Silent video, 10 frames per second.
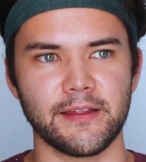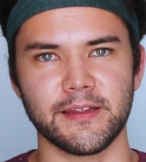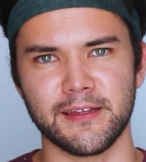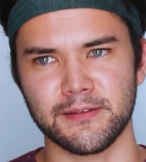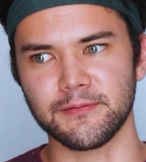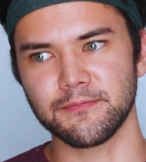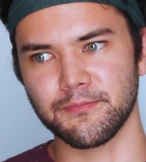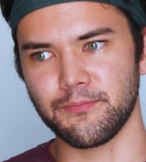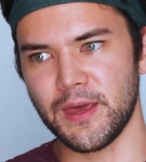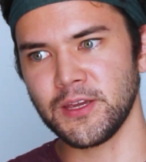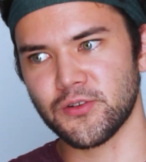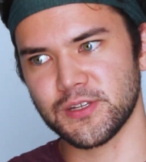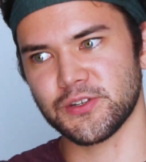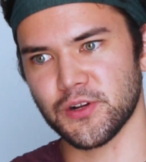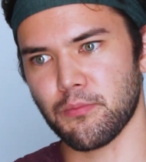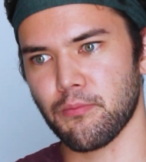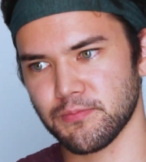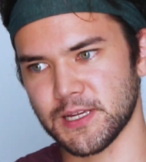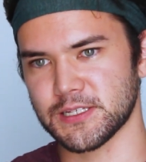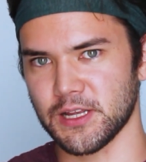And, and increasing your
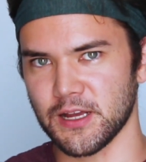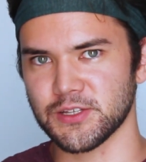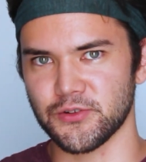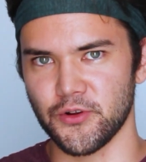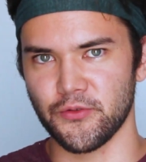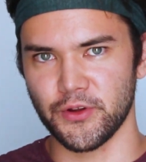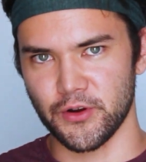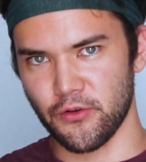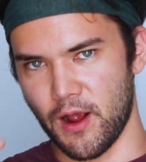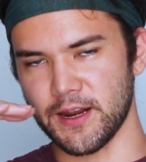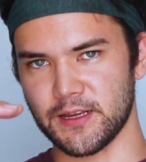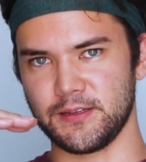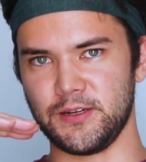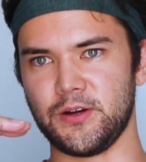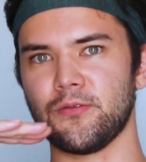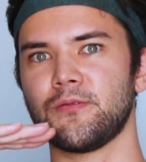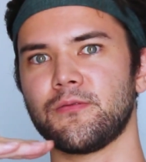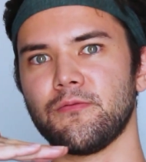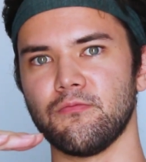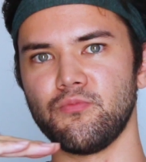testosterone, your chronic, you know,
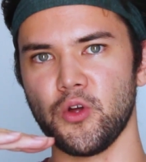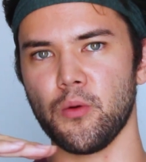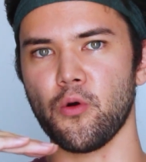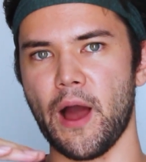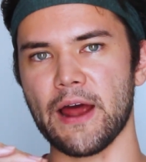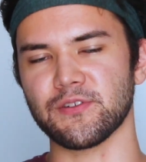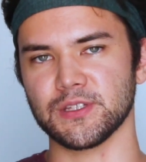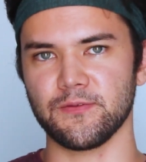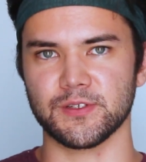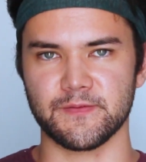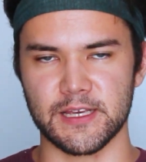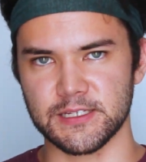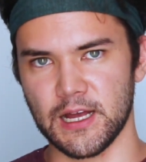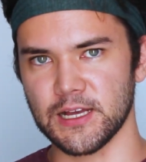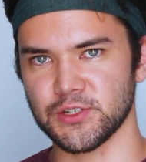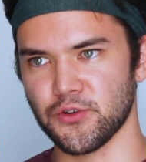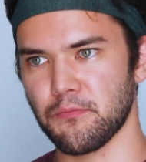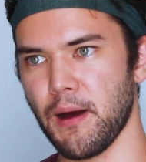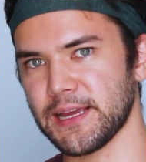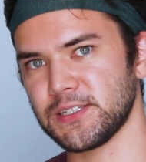normal average levels of
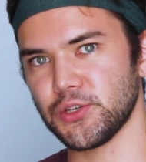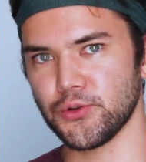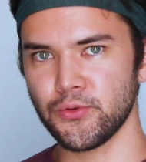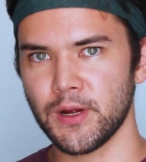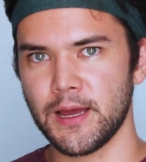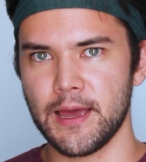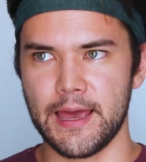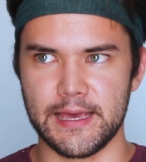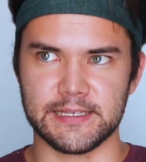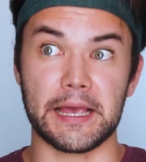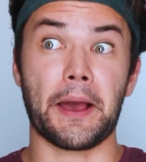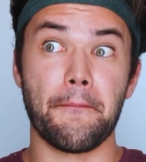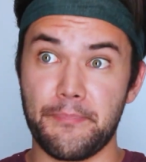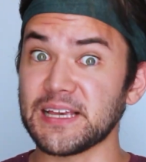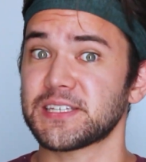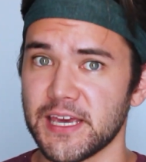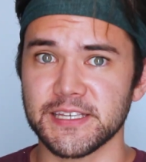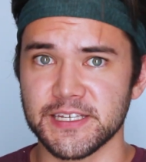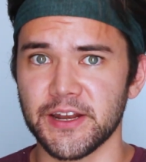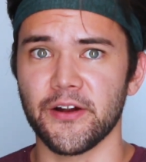testosterone by two is like best
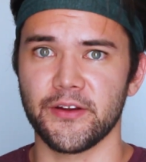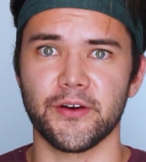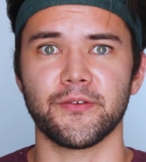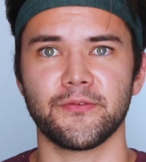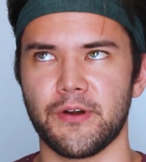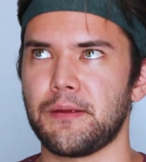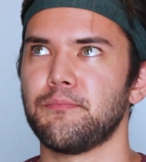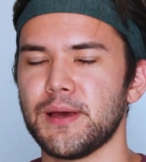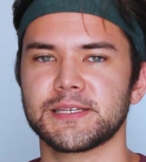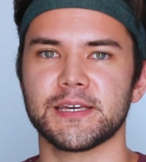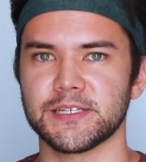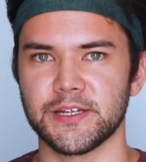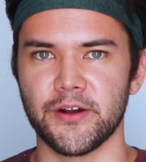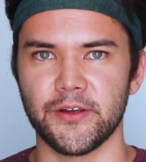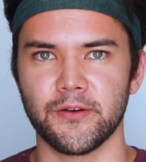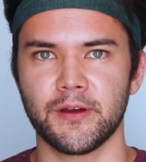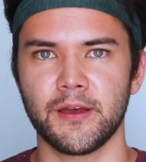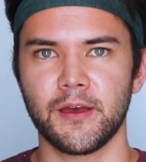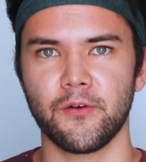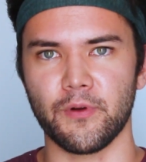case scenario, right? Best case scenario.
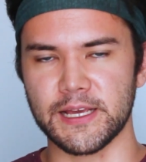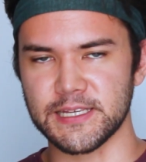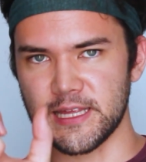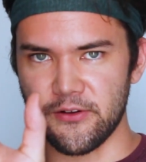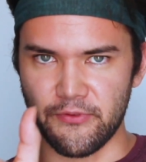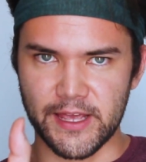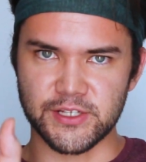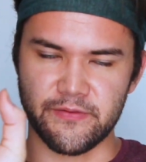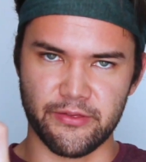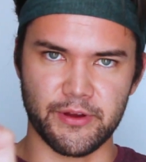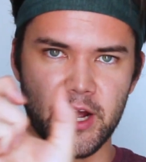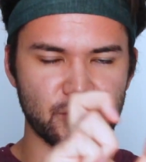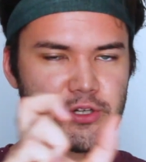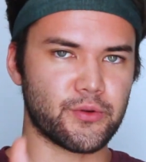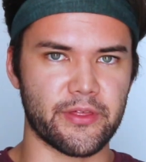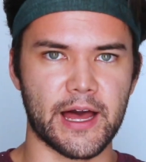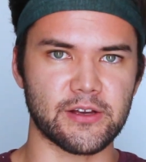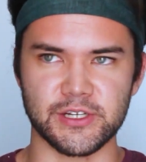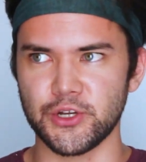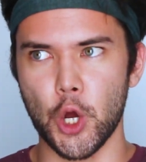When I say that range of 300 to
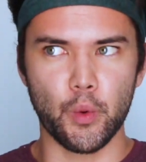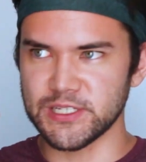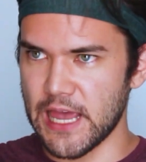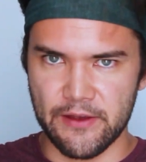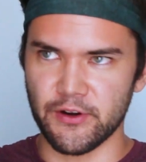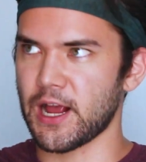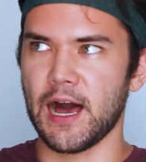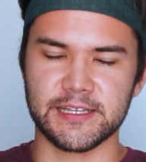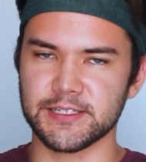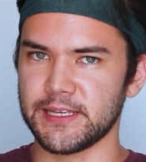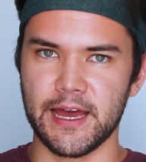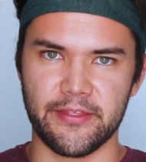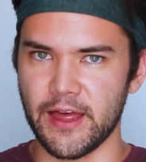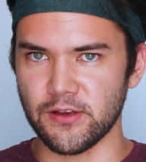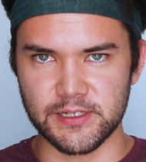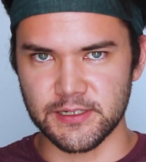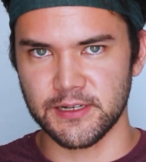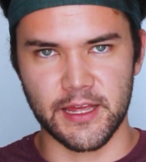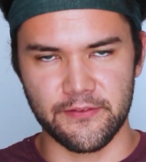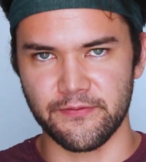1,000, no one's ever constantly at 1,000
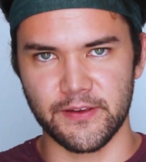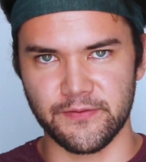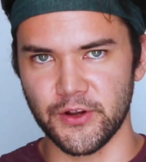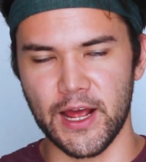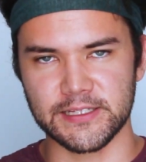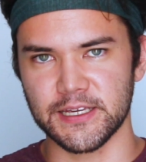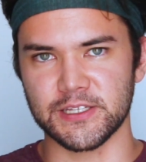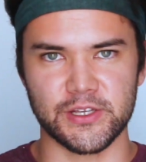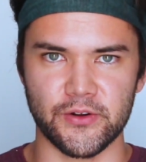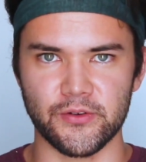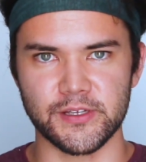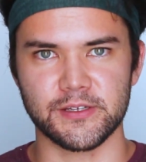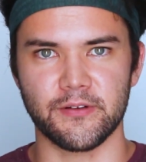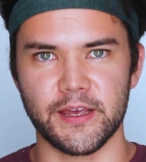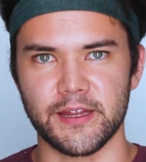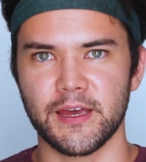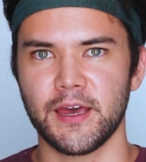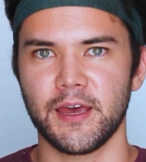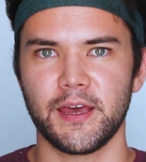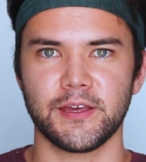if, if you're not taking steroids, right?
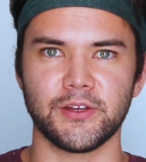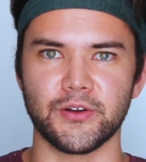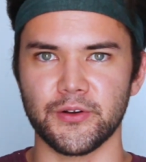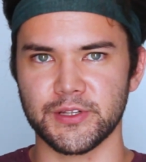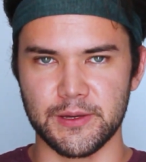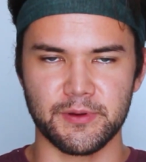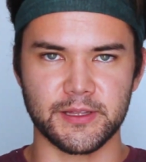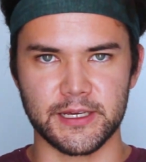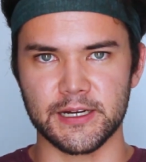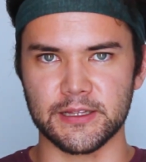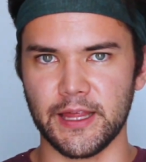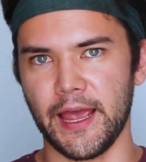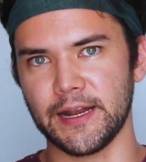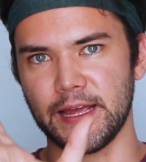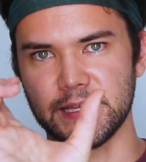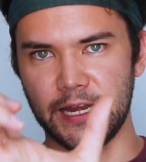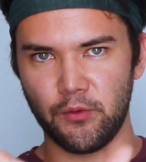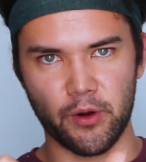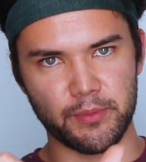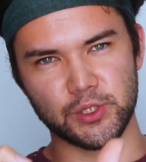You're typically gonna land
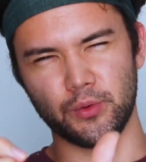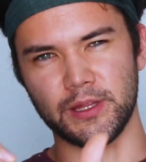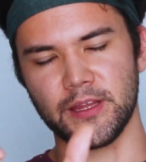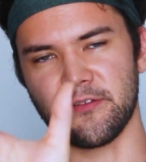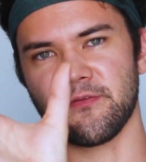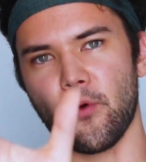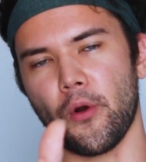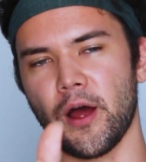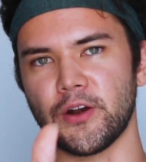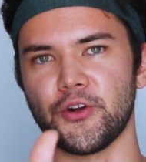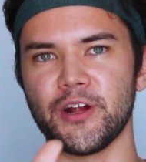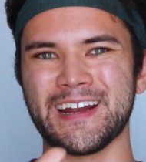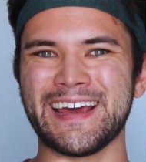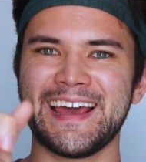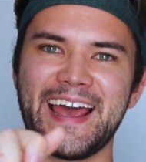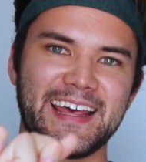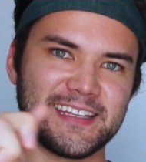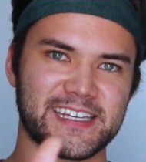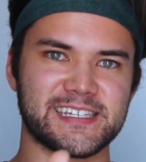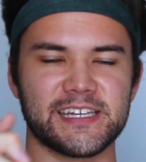anywhere between like 400
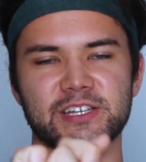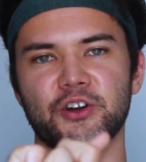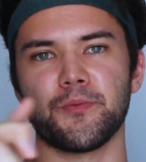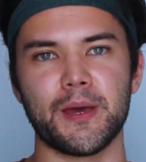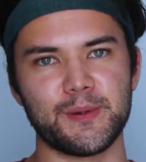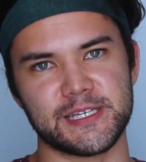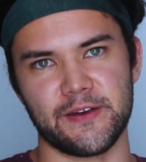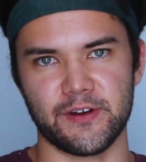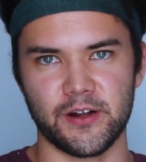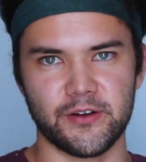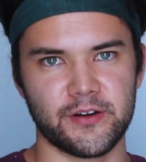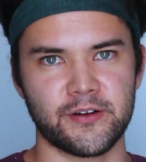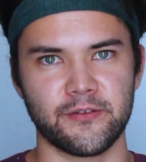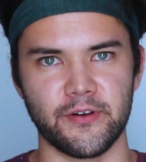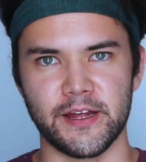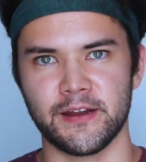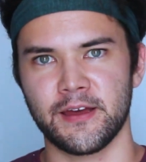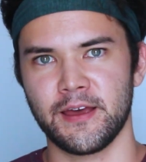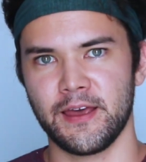and like 600, maybe 700, right?